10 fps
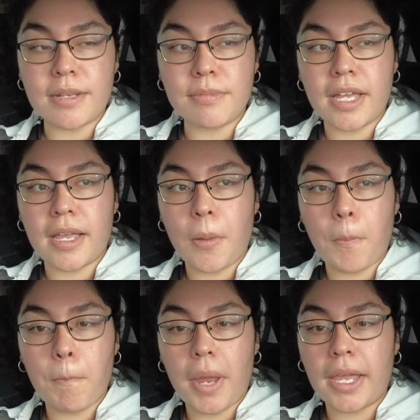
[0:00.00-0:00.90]
I'm like,
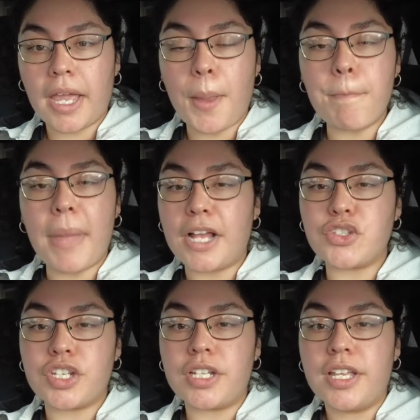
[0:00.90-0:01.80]
I can't
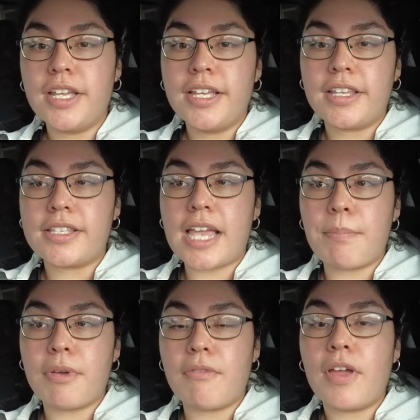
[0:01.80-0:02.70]
imagine the
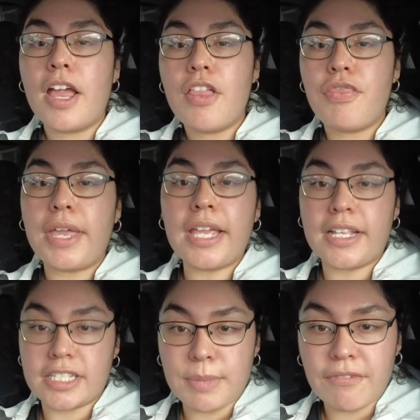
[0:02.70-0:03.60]
type of
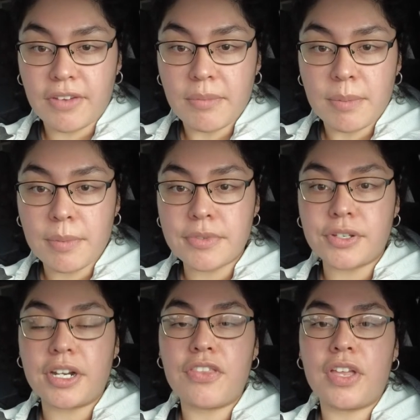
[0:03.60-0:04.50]
things my family
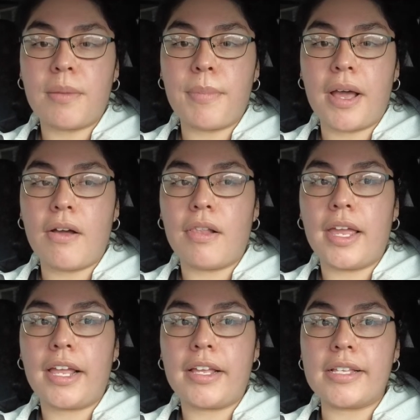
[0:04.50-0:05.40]
members are going to think about.
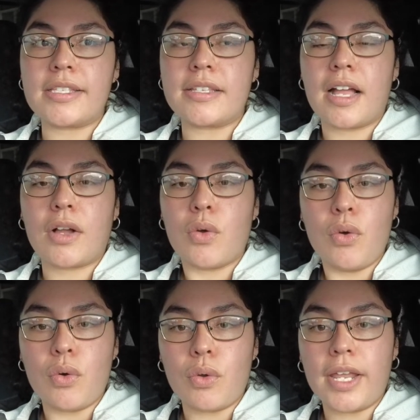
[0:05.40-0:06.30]
Like, it's not cool.